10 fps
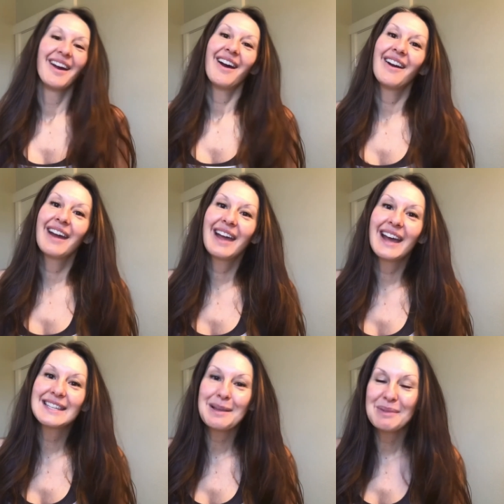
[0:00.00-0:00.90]
Alright
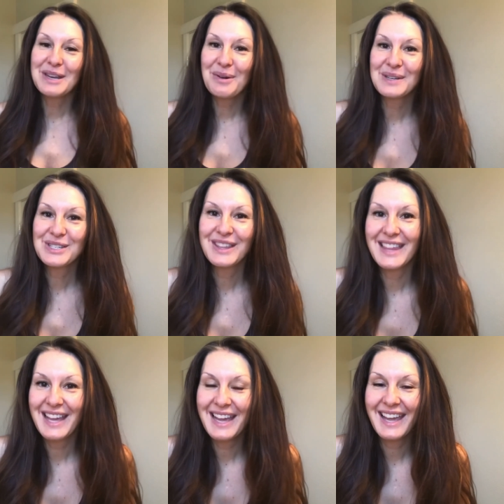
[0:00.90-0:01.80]
guys, let me know what you
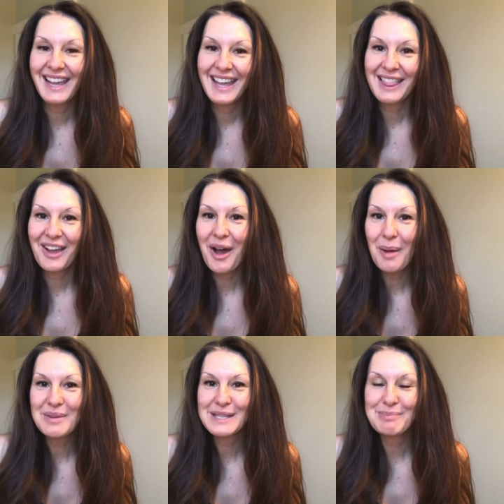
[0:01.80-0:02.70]
think in the
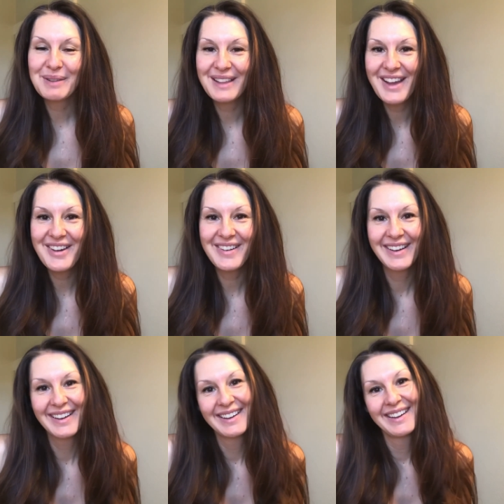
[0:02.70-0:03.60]
comments below,
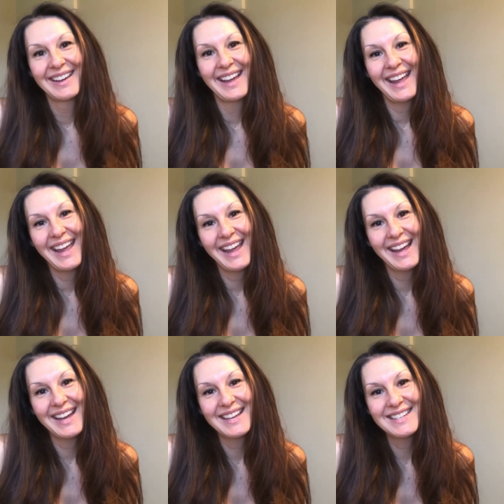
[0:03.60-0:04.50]

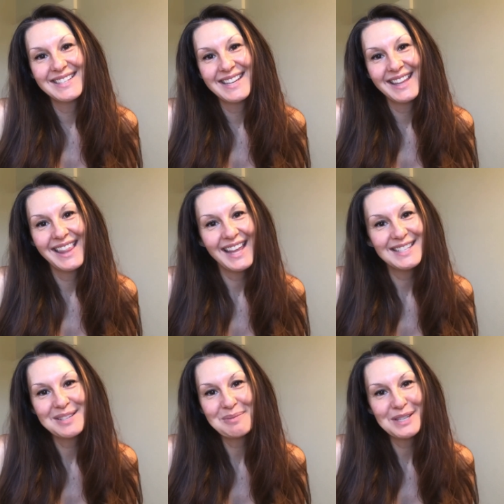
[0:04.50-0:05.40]
and thanks
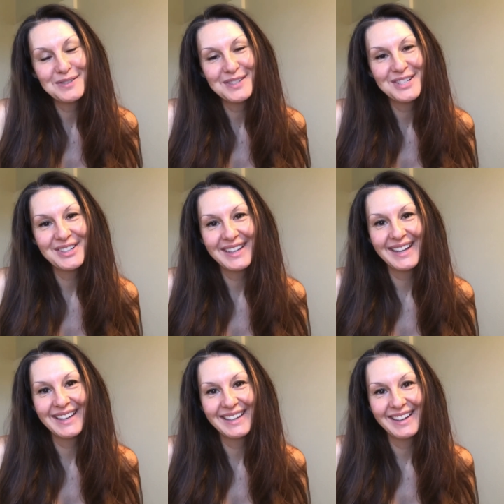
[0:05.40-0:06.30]
so much for tuning
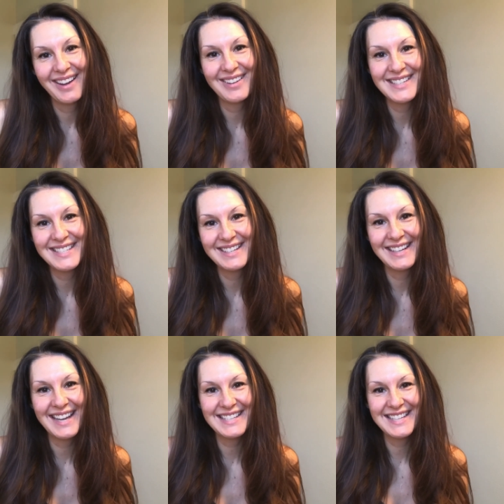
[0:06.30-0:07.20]
in. I'll see you
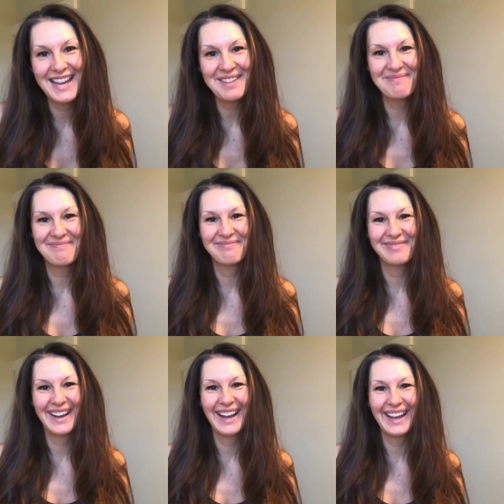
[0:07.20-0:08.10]
next time.
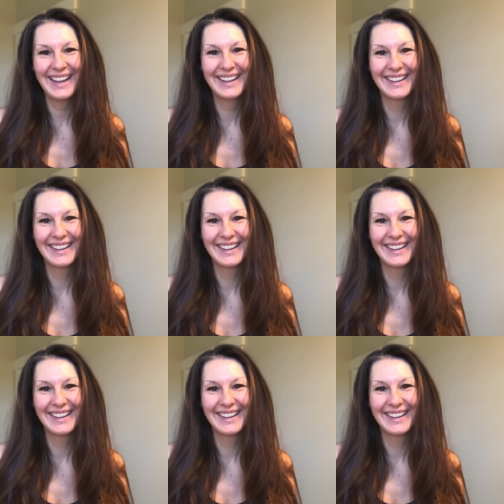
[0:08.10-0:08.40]
Bye.